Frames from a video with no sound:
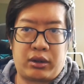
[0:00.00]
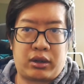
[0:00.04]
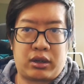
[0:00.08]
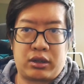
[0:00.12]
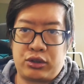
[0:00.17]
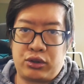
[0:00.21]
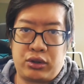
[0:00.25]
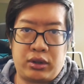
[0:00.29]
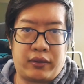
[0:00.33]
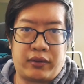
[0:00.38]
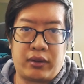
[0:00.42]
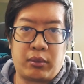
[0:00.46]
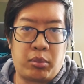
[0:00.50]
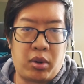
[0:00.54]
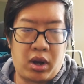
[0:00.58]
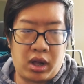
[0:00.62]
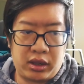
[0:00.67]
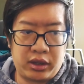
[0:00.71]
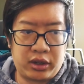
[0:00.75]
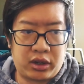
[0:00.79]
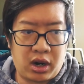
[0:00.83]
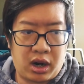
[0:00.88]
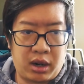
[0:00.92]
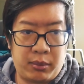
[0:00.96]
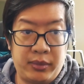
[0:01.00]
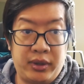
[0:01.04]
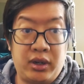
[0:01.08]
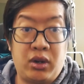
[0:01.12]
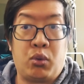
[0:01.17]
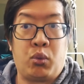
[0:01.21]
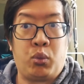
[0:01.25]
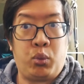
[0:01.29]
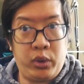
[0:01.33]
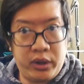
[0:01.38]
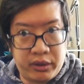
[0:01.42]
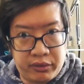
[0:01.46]
Because you have the
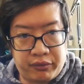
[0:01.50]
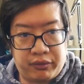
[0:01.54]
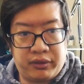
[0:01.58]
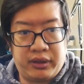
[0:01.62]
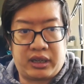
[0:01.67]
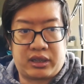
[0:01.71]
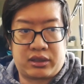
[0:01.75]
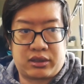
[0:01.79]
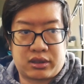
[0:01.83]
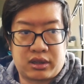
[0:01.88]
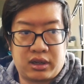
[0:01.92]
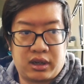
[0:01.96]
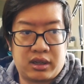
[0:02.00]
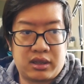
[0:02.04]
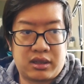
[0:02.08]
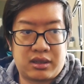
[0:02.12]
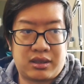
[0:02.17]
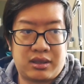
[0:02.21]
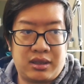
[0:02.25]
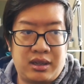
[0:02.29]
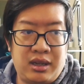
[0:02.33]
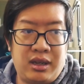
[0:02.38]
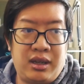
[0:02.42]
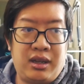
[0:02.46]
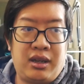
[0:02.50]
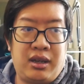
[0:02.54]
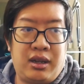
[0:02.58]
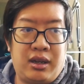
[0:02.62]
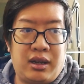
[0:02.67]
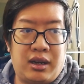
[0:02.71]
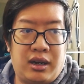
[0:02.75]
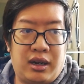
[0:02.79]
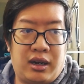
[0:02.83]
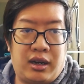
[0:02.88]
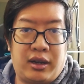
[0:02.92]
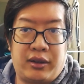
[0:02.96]
polycarbonate with flex cuts,
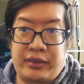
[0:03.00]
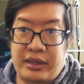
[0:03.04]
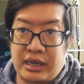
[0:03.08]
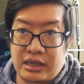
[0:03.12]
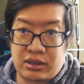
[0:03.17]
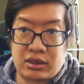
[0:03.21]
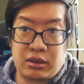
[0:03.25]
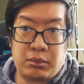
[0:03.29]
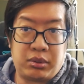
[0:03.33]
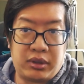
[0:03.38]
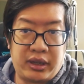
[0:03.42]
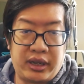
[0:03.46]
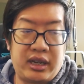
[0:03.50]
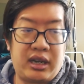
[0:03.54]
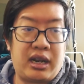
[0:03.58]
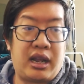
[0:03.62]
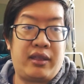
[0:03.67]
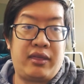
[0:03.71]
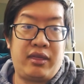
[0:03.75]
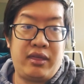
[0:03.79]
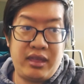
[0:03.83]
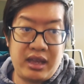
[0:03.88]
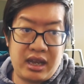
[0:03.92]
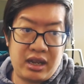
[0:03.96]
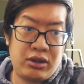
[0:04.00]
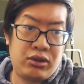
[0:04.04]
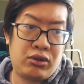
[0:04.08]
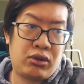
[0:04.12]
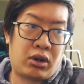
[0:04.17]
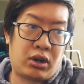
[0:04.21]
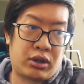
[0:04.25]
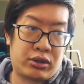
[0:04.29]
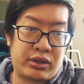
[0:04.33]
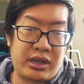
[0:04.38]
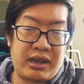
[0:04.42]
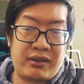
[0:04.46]
that's the plate, and then you
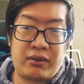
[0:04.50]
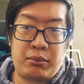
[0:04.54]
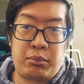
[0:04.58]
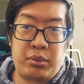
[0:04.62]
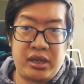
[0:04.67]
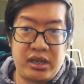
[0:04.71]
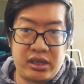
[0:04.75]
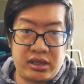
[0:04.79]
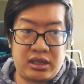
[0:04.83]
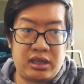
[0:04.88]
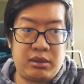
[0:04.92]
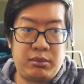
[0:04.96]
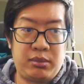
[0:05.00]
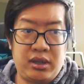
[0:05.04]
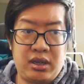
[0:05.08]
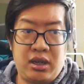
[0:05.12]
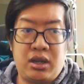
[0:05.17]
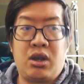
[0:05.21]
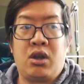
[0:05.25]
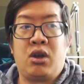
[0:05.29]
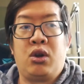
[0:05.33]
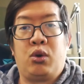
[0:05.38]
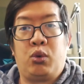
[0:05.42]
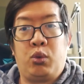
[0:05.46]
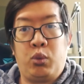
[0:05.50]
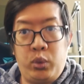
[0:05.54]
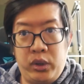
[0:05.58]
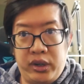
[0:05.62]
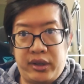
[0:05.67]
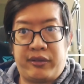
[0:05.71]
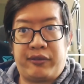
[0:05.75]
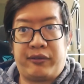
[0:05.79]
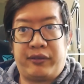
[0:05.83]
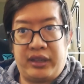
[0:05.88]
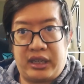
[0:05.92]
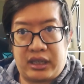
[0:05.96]
also have a PCB
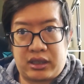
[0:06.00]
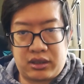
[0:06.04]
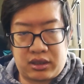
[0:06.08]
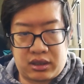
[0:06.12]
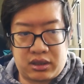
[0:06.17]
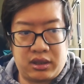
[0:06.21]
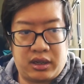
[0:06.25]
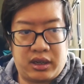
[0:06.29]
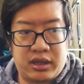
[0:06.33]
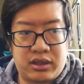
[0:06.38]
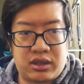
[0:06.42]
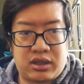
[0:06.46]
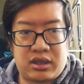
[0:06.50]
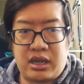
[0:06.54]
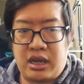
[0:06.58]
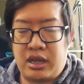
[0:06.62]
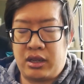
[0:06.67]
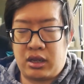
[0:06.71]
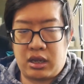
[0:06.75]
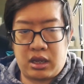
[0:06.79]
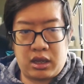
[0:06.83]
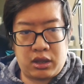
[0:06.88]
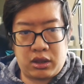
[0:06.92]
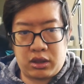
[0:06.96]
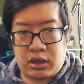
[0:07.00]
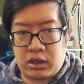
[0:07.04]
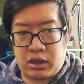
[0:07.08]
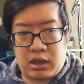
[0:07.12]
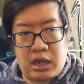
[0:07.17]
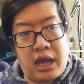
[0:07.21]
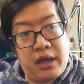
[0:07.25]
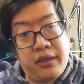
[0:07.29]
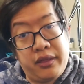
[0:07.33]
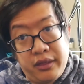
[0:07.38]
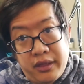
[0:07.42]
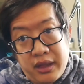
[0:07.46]
with flex cuts,
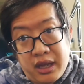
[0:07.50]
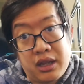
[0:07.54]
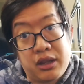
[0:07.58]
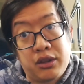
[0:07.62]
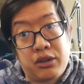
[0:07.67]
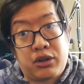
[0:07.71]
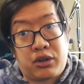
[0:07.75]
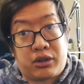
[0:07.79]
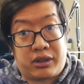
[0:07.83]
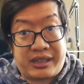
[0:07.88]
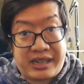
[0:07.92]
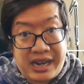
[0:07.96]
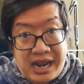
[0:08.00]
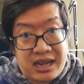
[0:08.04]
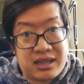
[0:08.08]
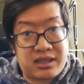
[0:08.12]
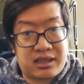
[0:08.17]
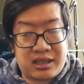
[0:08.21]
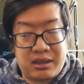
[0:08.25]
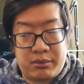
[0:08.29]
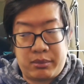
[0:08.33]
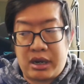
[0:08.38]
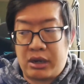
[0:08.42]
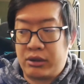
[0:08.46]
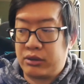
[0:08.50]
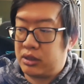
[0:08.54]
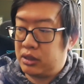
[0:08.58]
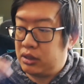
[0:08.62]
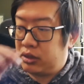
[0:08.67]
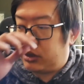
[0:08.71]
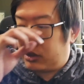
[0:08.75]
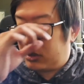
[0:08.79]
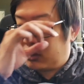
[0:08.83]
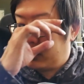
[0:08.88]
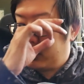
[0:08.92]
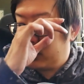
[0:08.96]
and then they're gasket mounted,
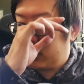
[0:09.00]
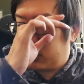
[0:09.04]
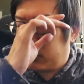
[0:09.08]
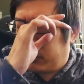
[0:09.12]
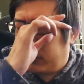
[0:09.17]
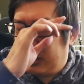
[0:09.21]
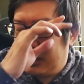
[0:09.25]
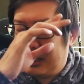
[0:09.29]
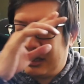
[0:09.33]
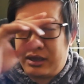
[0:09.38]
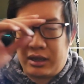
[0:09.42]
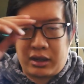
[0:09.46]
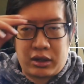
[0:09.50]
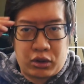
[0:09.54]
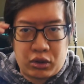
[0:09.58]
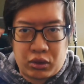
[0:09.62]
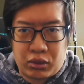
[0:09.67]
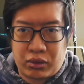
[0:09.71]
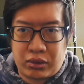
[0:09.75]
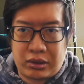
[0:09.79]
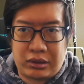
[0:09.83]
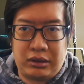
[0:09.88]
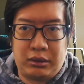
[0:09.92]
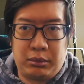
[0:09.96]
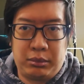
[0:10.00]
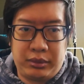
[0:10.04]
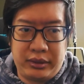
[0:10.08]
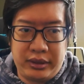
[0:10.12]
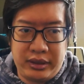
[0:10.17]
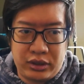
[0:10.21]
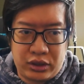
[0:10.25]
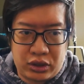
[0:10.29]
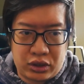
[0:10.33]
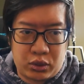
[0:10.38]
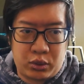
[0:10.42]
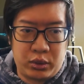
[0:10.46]
so it's an incredibly
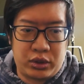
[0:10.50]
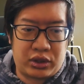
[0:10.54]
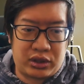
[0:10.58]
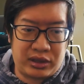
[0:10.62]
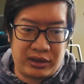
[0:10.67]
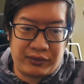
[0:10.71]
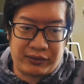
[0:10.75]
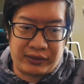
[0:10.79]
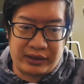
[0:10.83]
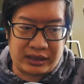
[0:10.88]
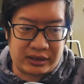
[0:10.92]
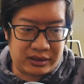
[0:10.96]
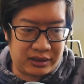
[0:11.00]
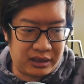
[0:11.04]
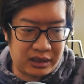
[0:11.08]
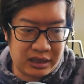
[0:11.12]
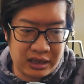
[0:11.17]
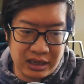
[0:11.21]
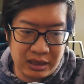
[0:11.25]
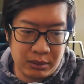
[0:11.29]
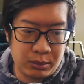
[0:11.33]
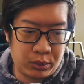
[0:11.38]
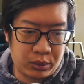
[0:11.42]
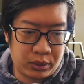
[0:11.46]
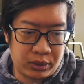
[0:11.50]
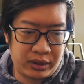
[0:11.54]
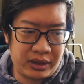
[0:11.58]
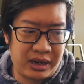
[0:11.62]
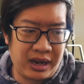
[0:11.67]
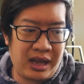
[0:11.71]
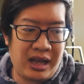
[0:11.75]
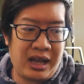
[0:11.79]
squishy, flexy keyboard.